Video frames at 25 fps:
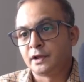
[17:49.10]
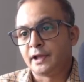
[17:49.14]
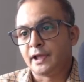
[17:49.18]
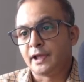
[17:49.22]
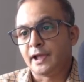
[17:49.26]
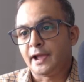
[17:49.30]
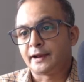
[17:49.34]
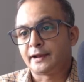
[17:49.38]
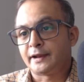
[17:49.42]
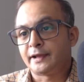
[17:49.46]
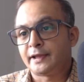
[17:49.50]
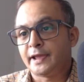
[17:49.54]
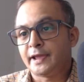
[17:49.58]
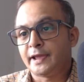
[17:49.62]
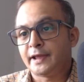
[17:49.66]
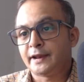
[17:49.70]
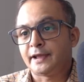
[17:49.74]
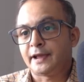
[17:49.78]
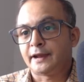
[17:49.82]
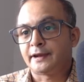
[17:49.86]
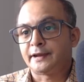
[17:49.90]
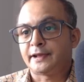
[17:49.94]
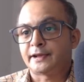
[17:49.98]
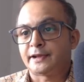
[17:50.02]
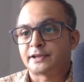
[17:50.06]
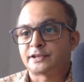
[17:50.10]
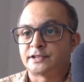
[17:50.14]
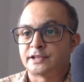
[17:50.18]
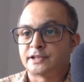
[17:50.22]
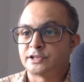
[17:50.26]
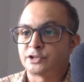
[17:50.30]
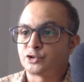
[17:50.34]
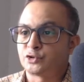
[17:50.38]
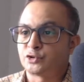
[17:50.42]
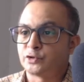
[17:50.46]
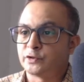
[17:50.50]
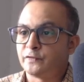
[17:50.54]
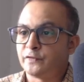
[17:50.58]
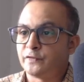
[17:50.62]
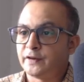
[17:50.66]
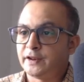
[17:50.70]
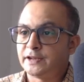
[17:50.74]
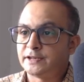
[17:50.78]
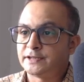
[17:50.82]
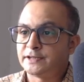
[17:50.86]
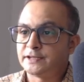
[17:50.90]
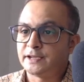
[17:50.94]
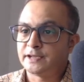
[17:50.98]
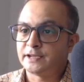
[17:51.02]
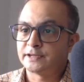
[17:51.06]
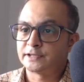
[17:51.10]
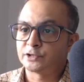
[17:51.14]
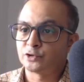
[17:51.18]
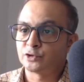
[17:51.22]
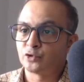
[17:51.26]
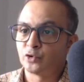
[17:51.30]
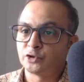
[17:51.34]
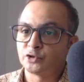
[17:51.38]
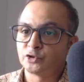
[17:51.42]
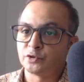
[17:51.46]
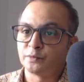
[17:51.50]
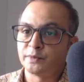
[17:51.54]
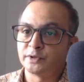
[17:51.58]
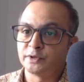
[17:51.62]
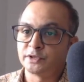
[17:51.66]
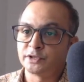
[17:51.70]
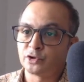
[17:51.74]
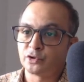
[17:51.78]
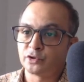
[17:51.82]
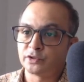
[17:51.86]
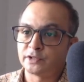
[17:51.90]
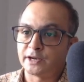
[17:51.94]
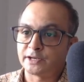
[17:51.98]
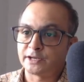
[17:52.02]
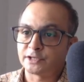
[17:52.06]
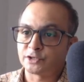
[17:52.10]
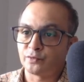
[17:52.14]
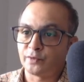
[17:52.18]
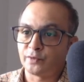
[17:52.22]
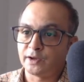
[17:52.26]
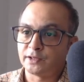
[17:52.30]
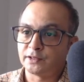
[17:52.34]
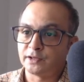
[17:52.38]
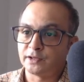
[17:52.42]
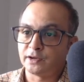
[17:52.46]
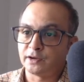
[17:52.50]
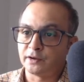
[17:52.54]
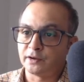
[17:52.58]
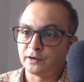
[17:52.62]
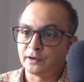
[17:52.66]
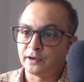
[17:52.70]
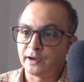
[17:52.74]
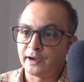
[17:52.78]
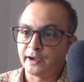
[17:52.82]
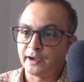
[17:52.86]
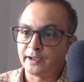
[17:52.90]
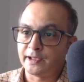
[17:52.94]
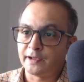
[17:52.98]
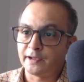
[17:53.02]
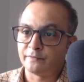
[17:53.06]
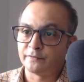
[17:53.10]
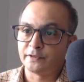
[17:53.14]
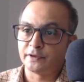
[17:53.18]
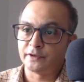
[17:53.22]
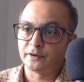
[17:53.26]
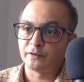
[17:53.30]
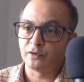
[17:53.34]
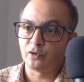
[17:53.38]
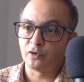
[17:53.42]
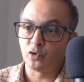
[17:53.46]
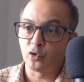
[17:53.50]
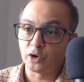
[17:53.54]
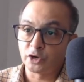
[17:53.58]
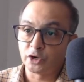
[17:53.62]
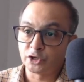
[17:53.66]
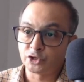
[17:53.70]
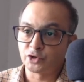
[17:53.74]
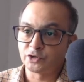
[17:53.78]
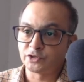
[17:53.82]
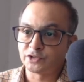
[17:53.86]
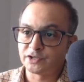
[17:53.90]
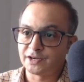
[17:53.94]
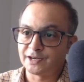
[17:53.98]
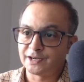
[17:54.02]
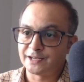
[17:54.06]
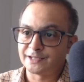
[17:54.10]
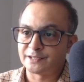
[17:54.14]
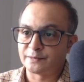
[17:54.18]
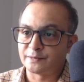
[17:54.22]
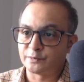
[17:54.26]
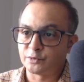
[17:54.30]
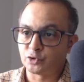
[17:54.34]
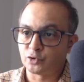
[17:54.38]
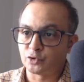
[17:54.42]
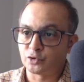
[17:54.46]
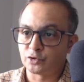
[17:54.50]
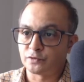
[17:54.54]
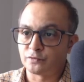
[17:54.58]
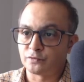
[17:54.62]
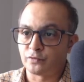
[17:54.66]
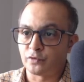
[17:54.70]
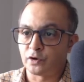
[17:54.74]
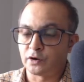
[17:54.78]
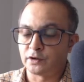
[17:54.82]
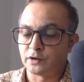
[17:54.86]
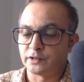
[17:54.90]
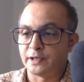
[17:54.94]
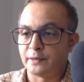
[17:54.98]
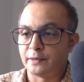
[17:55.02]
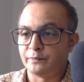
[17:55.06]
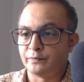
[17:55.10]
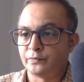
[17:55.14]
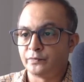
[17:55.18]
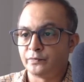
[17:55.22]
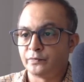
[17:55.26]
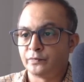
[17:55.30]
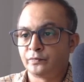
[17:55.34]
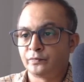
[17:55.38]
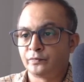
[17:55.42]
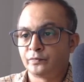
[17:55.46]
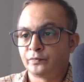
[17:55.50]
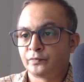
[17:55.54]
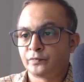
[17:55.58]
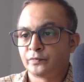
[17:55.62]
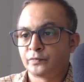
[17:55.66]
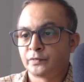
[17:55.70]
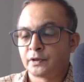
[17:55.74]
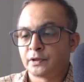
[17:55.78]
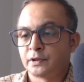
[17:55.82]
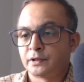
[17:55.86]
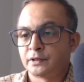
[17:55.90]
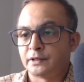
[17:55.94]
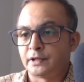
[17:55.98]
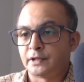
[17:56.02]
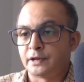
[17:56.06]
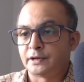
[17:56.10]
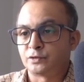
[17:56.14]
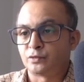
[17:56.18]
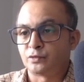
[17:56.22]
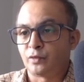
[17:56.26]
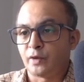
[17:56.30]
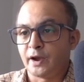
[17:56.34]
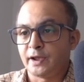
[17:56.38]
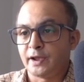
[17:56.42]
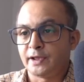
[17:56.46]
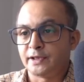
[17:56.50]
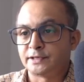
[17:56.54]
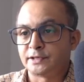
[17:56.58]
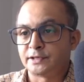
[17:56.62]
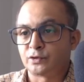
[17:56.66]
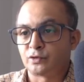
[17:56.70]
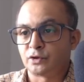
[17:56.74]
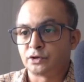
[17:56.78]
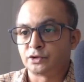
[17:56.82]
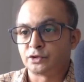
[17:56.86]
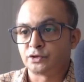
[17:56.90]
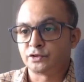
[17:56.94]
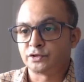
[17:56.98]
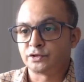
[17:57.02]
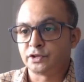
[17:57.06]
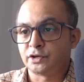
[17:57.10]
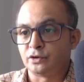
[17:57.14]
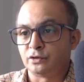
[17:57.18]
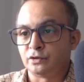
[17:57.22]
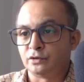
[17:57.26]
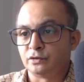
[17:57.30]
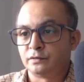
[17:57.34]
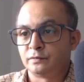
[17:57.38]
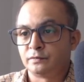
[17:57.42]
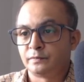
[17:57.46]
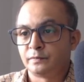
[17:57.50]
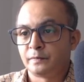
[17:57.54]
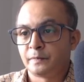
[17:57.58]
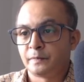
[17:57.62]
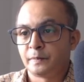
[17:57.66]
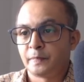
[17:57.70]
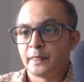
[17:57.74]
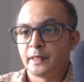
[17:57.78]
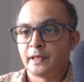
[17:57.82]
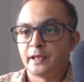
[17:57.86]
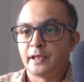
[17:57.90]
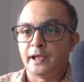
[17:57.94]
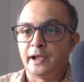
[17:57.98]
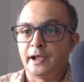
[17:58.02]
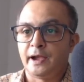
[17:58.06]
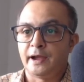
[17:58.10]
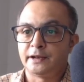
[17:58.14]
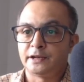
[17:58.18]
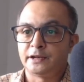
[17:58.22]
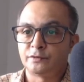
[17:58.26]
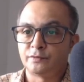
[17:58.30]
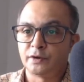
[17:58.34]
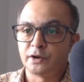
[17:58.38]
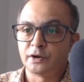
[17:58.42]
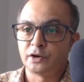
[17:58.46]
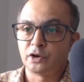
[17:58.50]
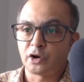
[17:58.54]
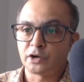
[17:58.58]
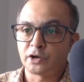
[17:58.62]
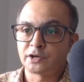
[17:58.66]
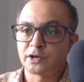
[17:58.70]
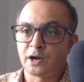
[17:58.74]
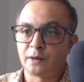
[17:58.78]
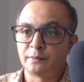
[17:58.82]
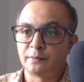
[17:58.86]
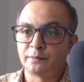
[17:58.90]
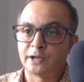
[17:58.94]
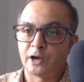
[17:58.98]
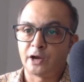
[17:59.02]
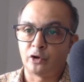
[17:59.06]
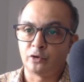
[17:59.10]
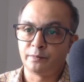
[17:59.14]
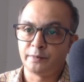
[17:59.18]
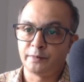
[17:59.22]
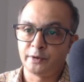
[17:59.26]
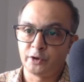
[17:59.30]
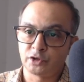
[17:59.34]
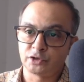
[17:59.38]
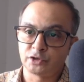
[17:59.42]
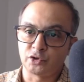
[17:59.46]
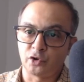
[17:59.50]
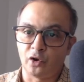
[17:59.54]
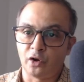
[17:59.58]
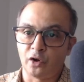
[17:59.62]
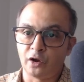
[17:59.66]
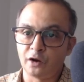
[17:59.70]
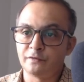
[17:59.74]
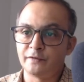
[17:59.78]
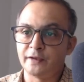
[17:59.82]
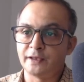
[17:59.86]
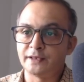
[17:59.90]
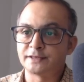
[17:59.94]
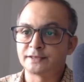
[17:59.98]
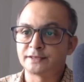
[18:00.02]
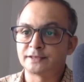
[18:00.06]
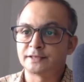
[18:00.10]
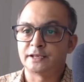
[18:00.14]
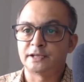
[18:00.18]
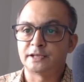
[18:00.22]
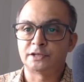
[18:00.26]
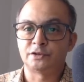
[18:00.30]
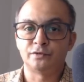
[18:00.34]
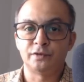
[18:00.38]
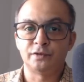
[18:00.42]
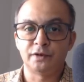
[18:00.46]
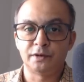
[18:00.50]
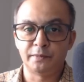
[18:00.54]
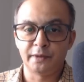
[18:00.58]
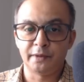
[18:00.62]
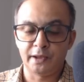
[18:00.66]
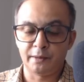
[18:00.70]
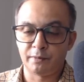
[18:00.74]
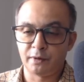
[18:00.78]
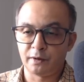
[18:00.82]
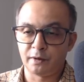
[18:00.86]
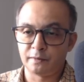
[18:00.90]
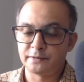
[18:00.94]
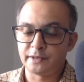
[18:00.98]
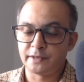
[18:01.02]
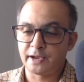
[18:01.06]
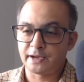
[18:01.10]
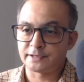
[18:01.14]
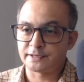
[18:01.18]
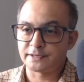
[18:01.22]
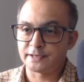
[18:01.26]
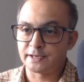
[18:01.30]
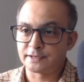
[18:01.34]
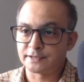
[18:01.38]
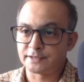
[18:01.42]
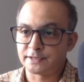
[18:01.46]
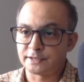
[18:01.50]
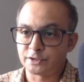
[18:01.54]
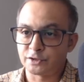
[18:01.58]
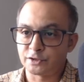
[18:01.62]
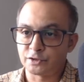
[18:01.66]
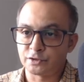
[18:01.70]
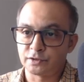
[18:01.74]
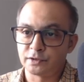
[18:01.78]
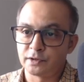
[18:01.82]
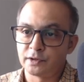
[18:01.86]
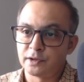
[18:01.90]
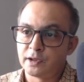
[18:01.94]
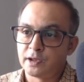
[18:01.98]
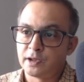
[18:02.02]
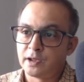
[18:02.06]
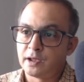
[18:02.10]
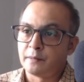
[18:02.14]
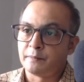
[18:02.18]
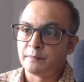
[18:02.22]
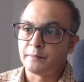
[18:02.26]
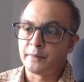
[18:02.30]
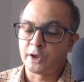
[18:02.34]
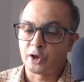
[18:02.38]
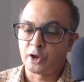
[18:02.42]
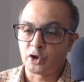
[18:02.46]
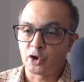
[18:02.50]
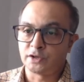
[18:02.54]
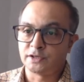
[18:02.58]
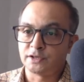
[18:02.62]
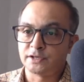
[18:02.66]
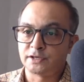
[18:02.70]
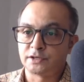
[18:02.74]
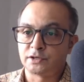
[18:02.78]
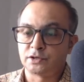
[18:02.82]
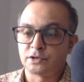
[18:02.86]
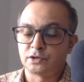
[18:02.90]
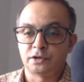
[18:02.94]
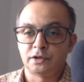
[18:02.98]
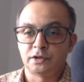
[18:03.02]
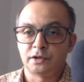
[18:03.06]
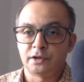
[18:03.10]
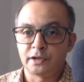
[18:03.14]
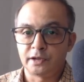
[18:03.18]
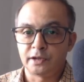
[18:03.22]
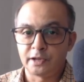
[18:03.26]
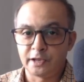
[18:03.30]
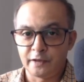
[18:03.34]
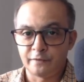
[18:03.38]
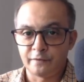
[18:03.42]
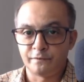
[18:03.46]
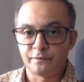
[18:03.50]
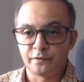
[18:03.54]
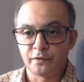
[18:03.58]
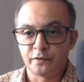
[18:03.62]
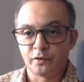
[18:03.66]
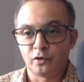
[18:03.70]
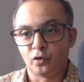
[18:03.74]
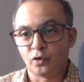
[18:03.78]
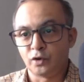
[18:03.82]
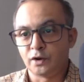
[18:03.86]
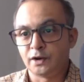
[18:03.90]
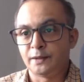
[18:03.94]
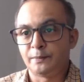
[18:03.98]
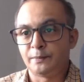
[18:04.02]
And again, at x tends to infinity, it is going to be 0. That's why I have the horizontal asymptote for them, that is y is equal to 0. And it will not come down because always it will be above the x-axis, because it gives only